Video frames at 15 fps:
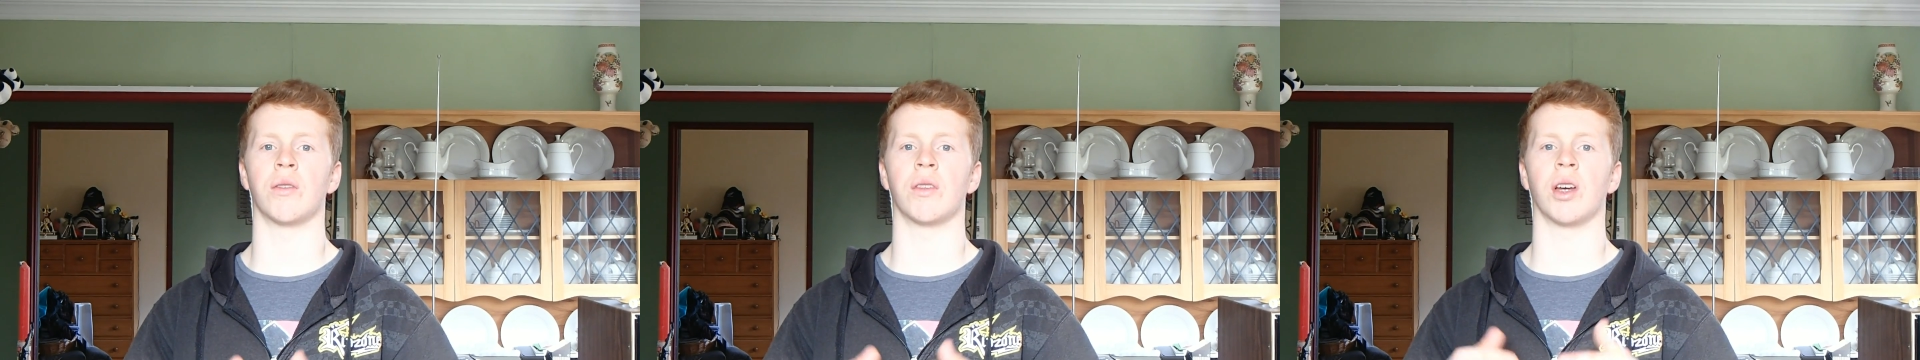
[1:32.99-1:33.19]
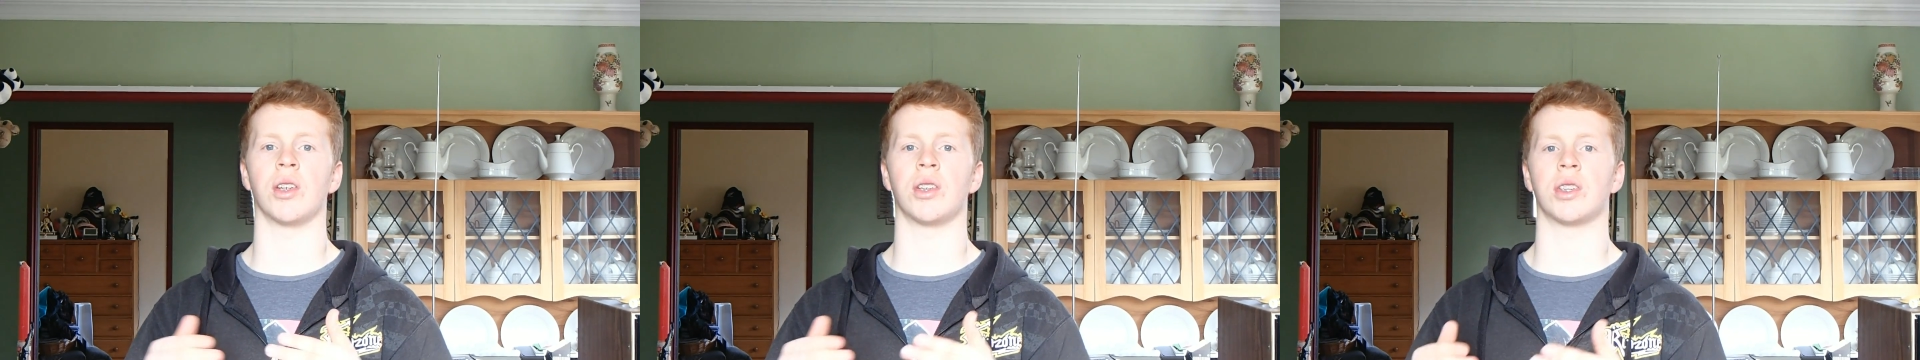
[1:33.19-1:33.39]

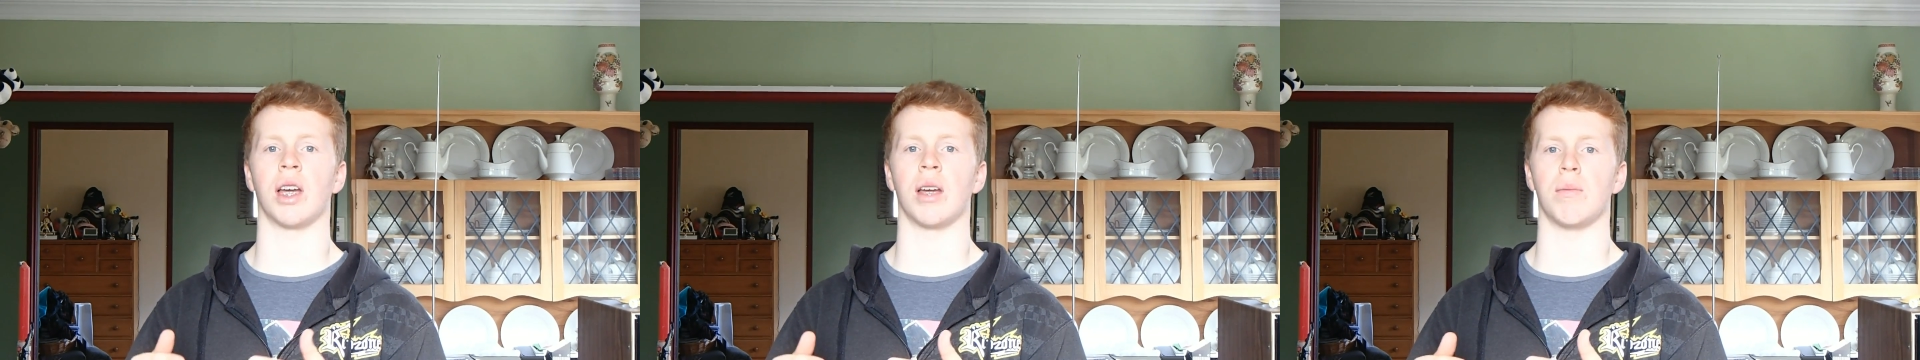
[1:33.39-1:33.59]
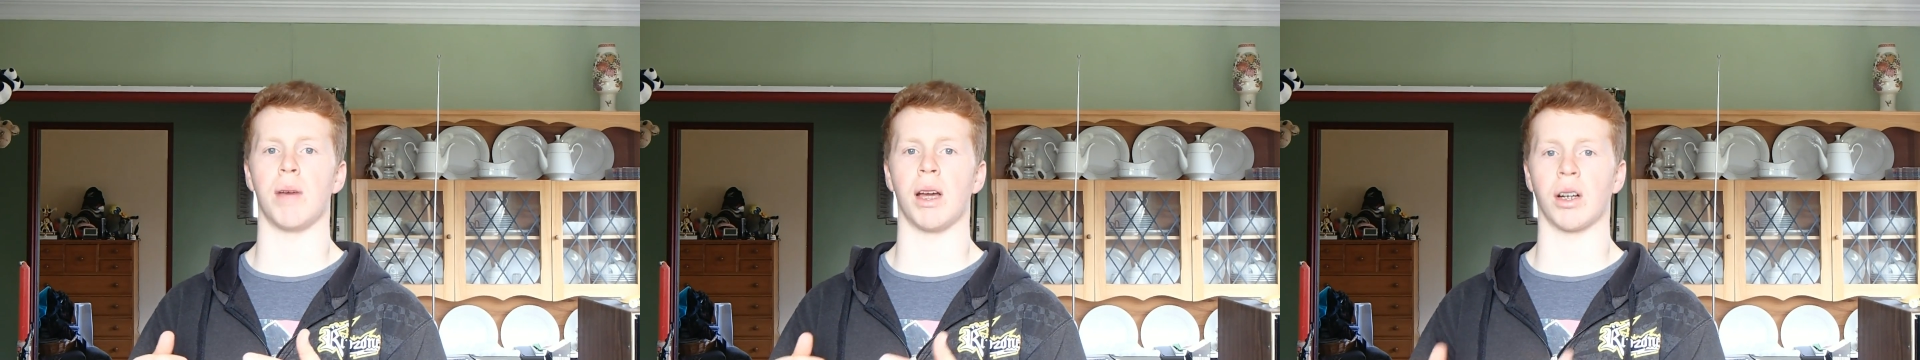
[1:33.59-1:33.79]
those
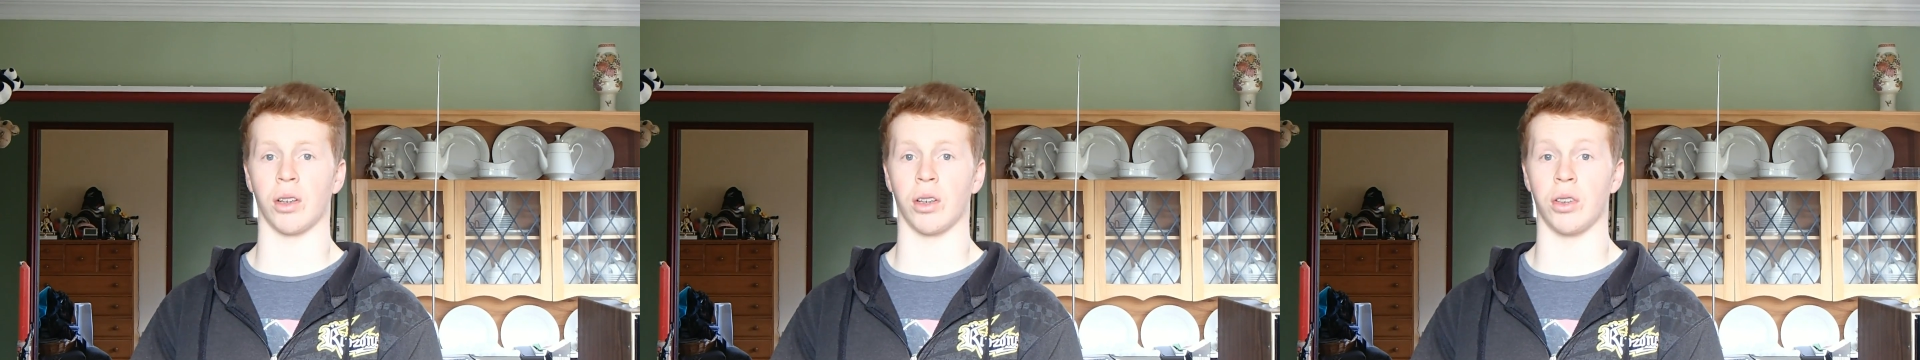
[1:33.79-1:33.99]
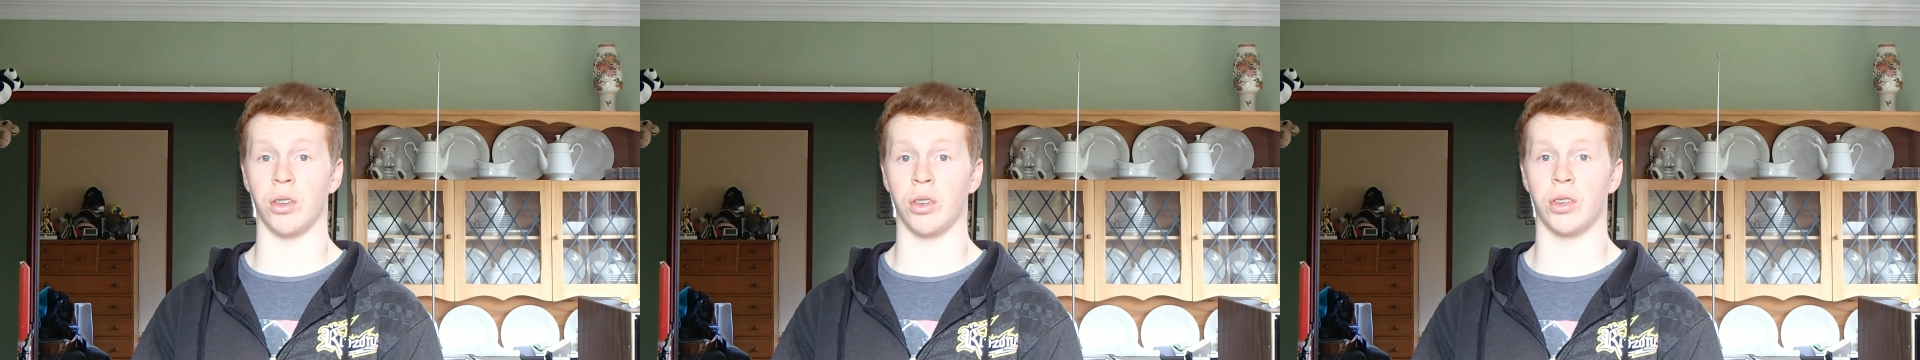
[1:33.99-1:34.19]
same
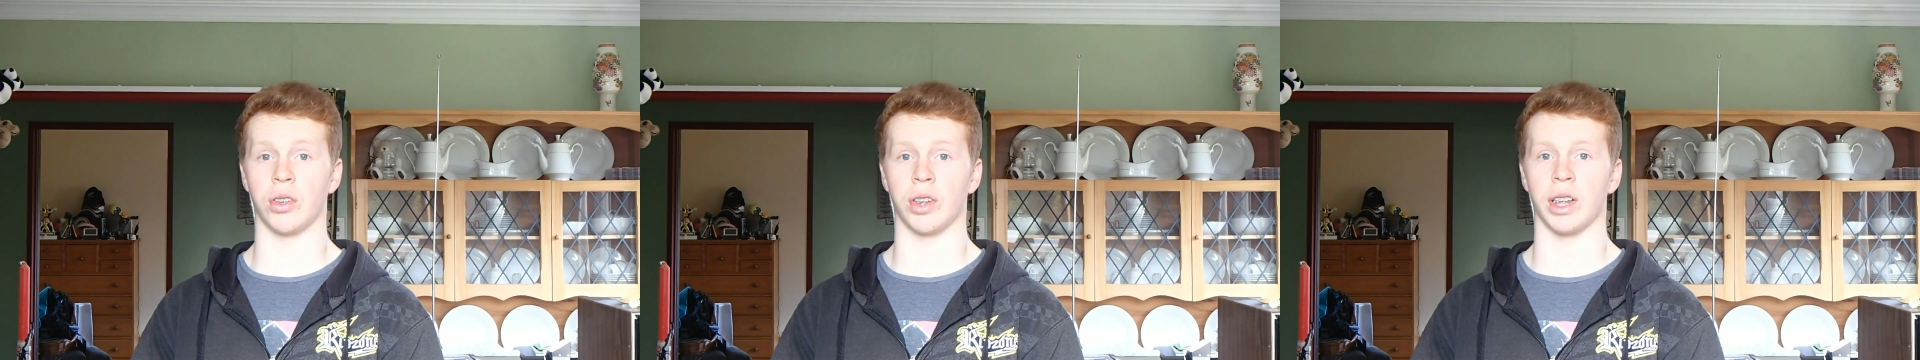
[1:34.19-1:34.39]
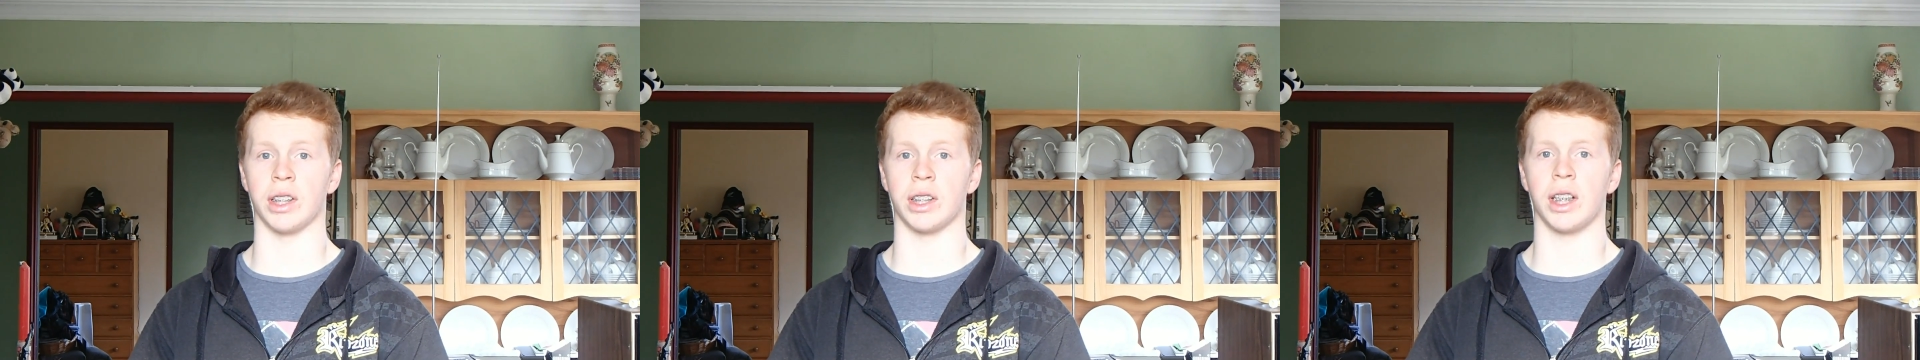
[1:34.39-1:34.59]

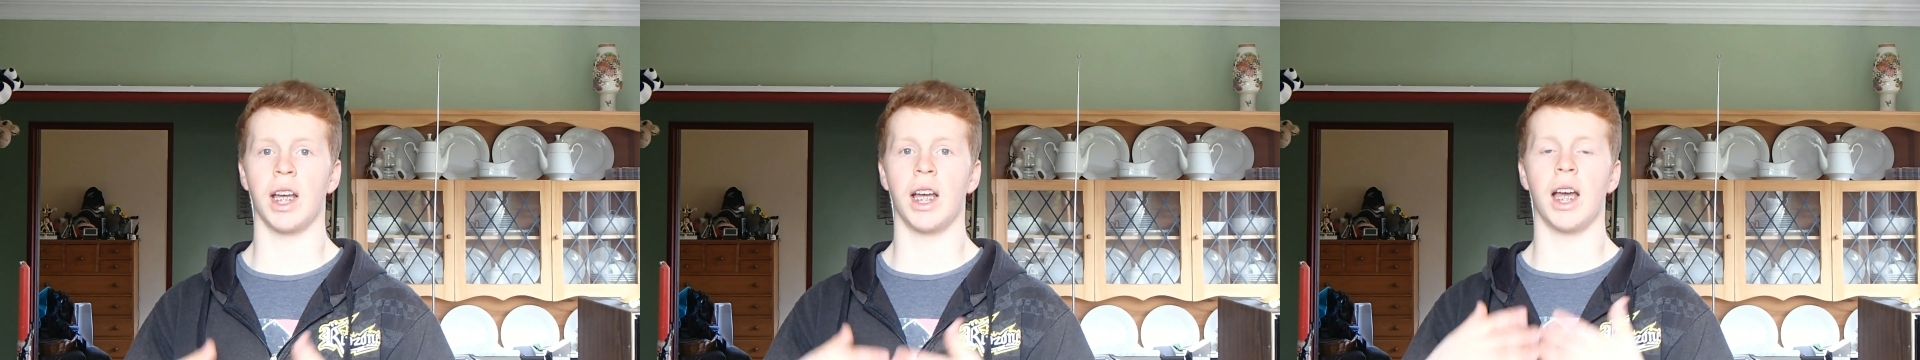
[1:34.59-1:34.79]
macronutrients?